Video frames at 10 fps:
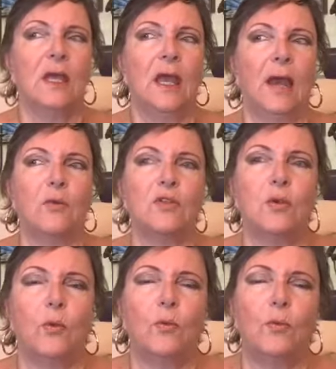
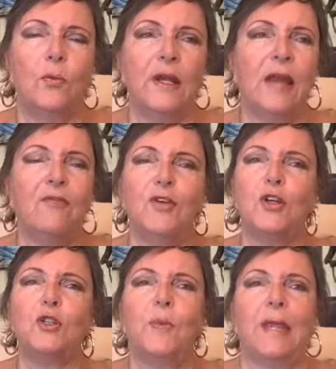When I
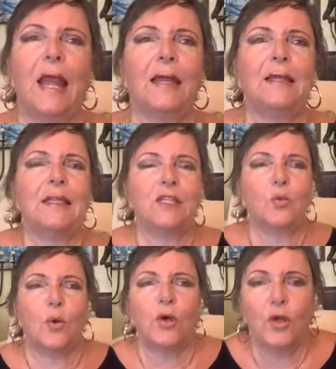first began this
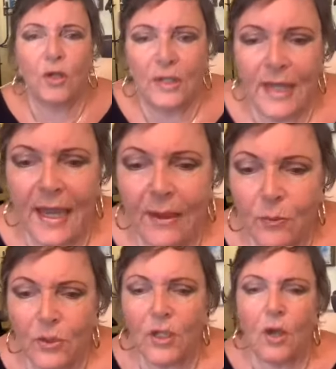work, and I
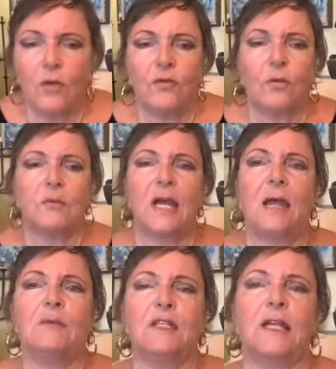would go from
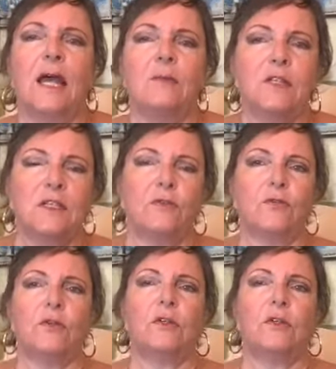time to time to different